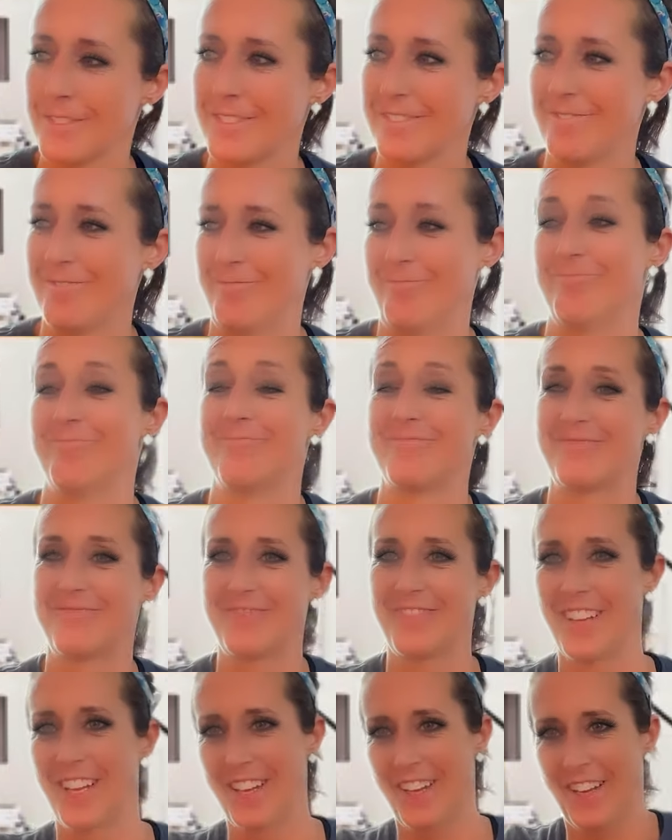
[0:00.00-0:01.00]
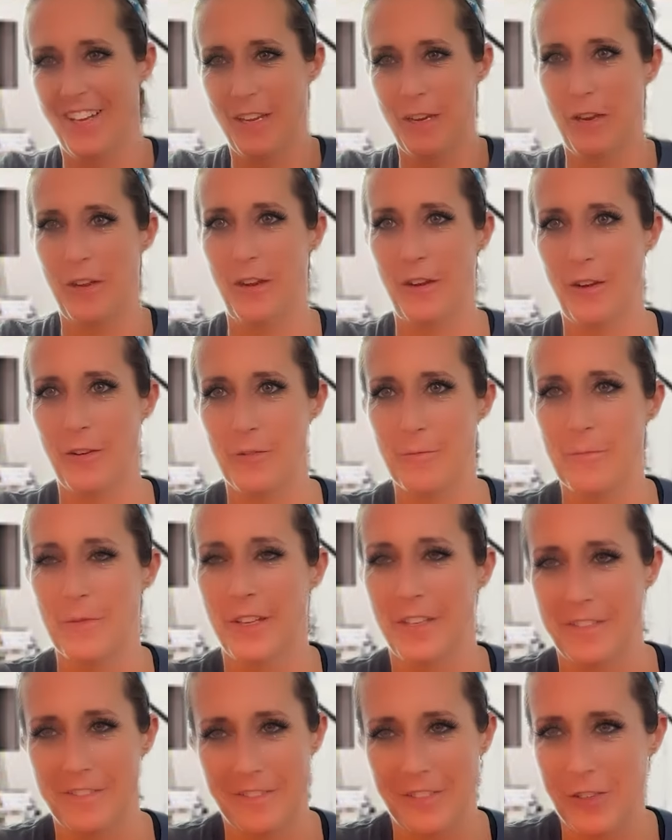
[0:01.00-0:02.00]
Here,
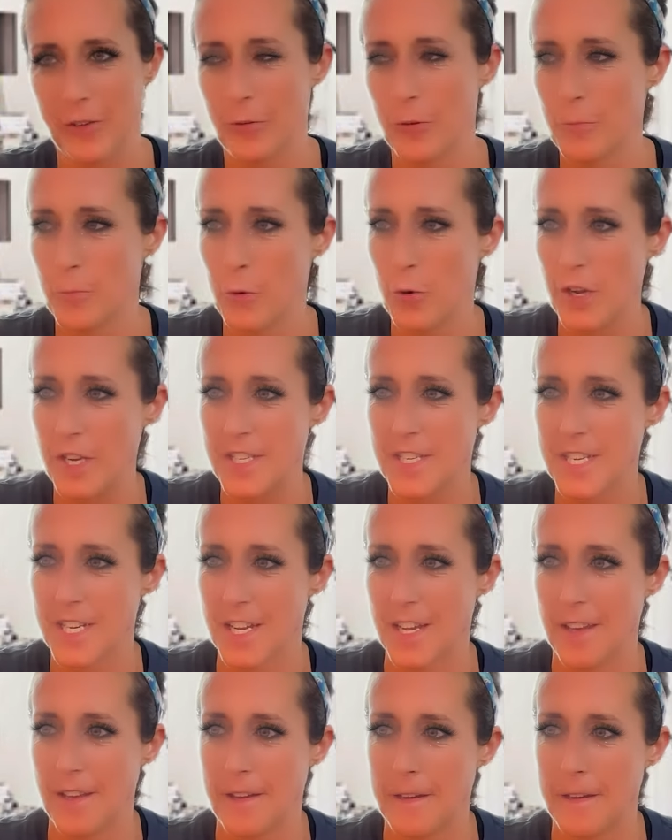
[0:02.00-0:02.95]
my good old boys.